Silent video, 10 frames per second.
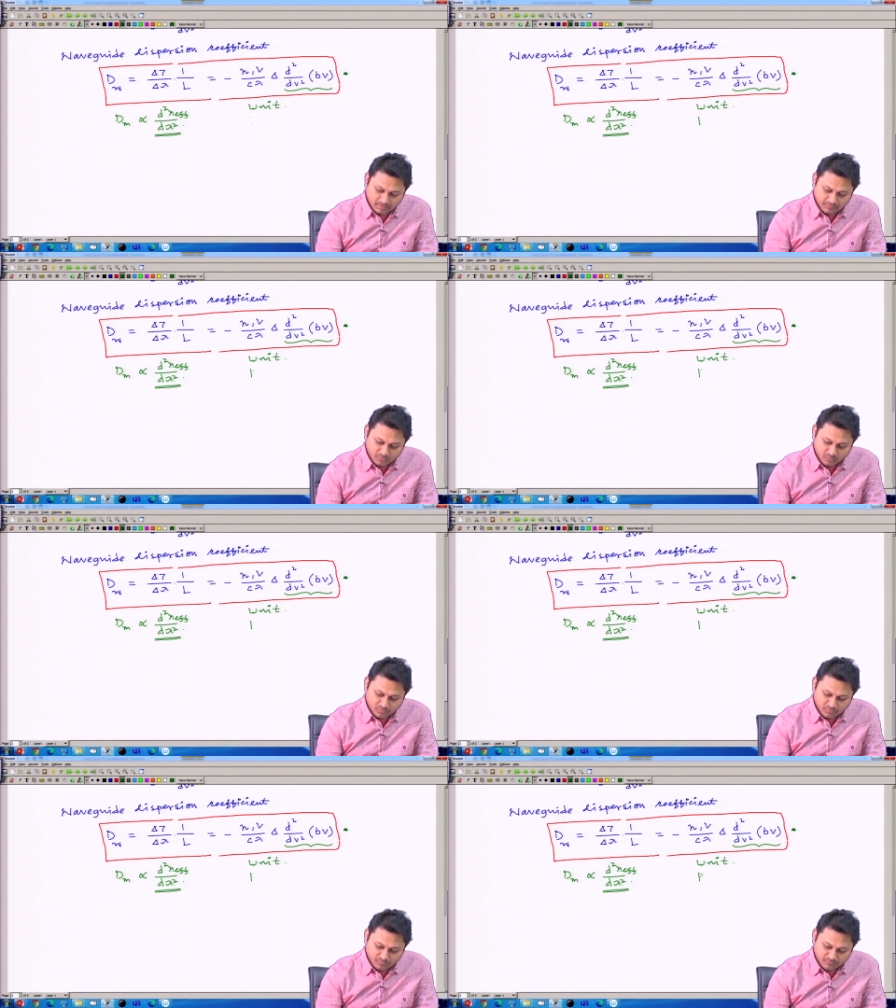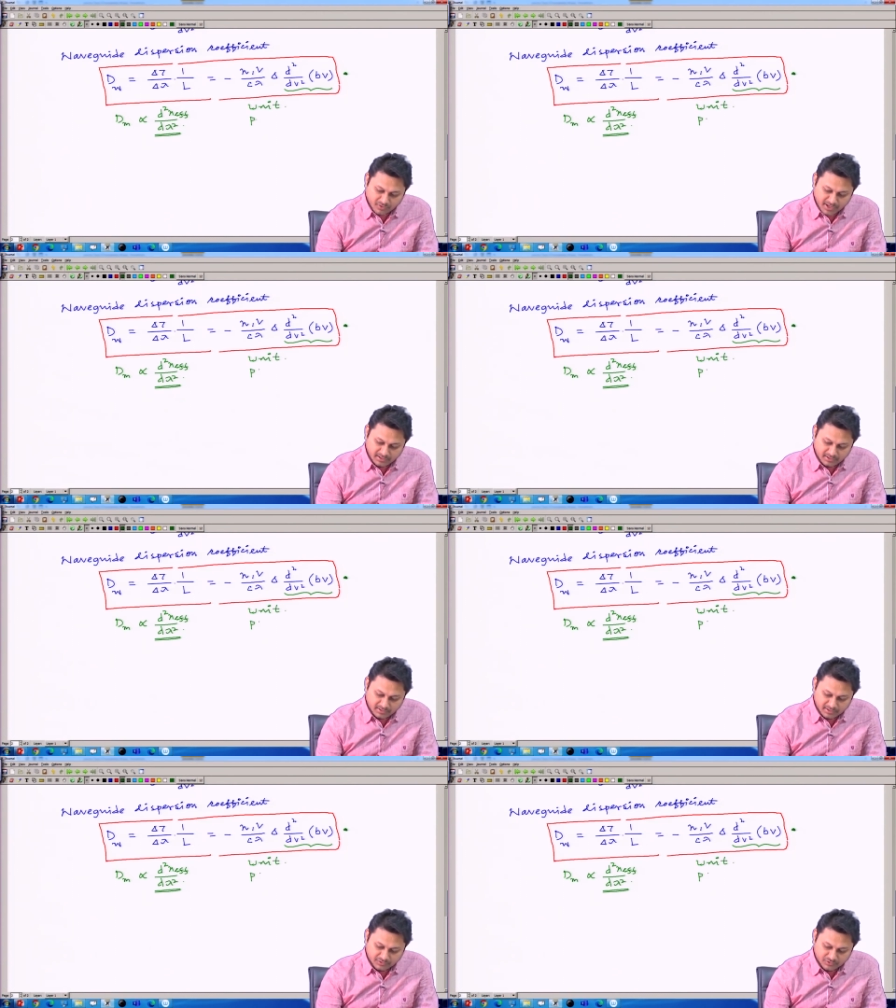if you find
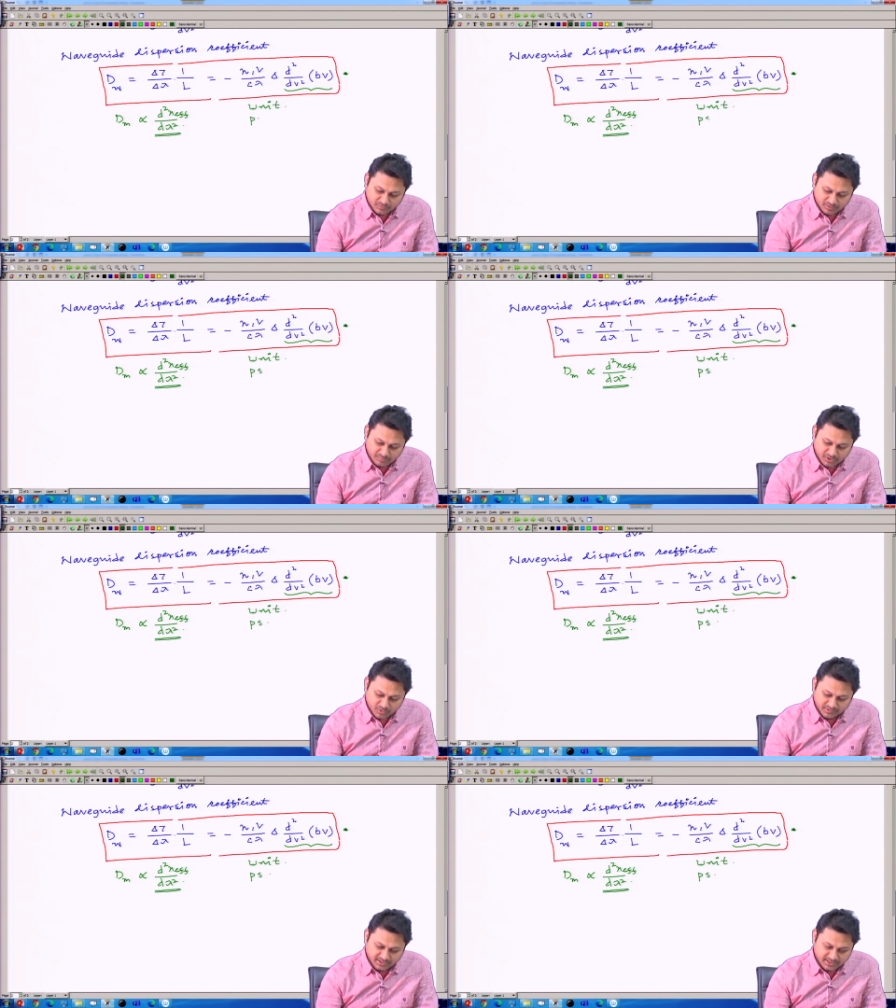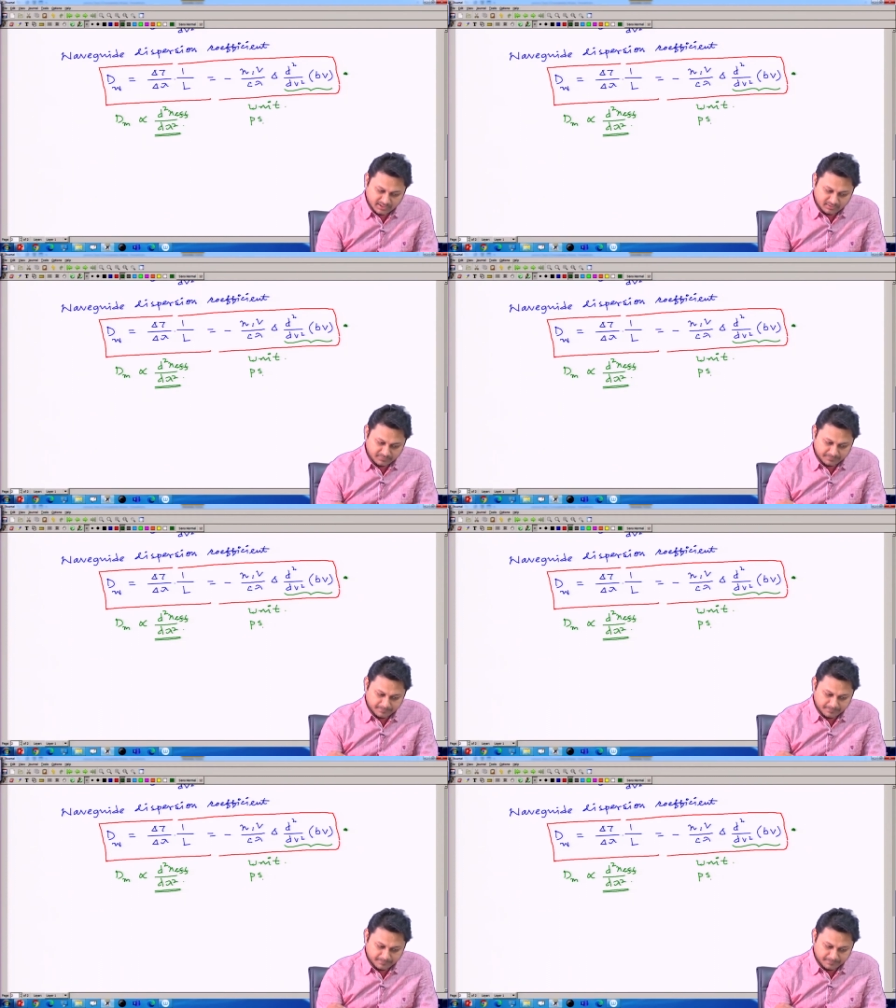it should be picosecond